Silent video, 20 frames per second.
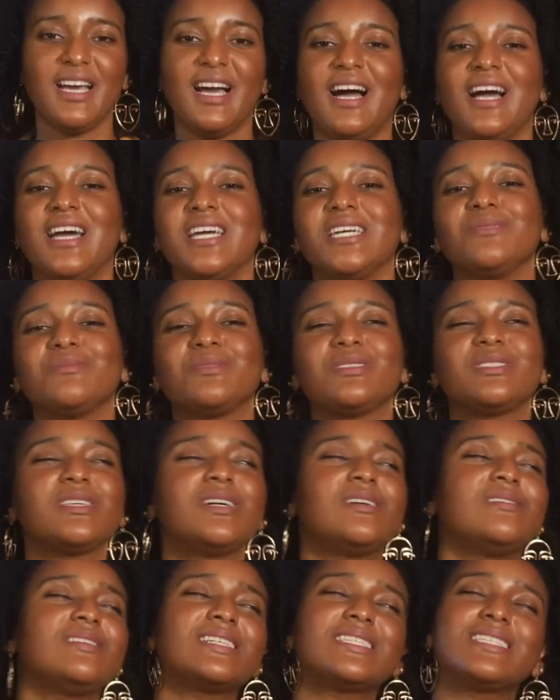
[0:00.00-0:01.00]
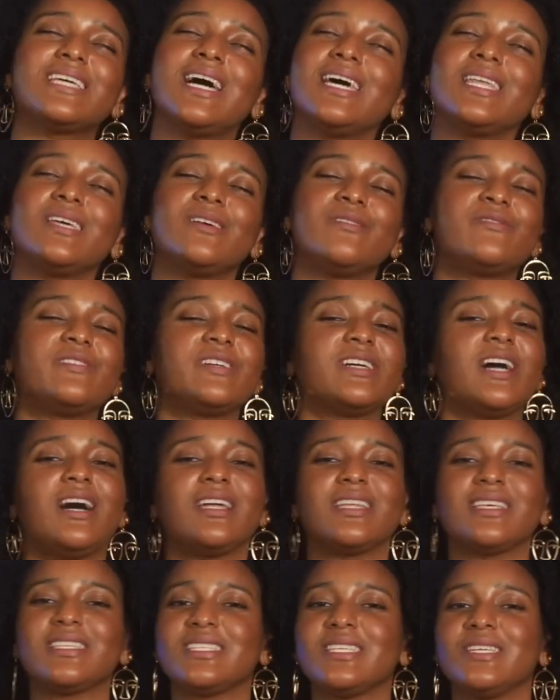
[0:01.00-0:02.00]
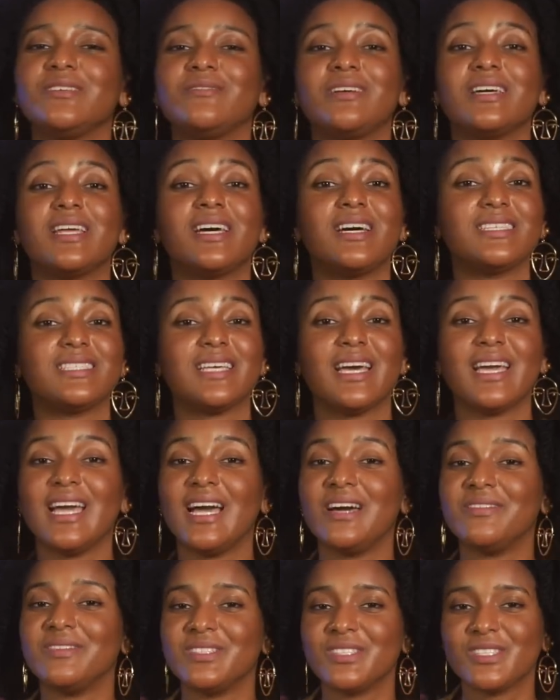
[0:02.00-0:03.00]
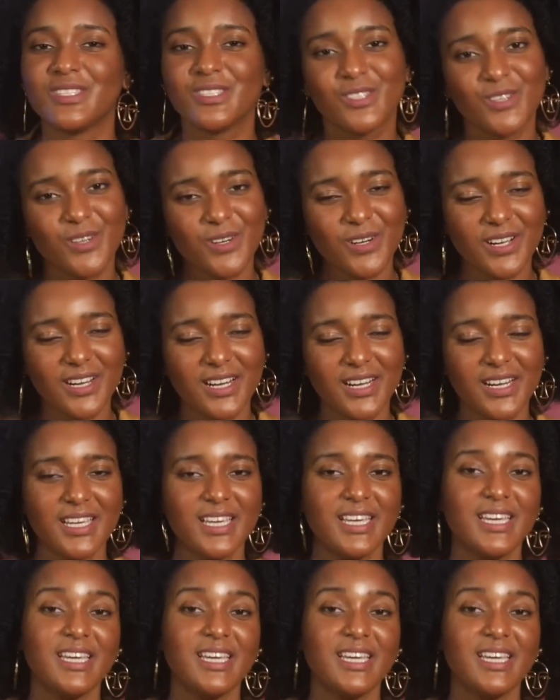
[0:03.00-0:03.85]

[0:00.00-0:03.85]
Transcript: I am so excited for y'all to see what else I have in store.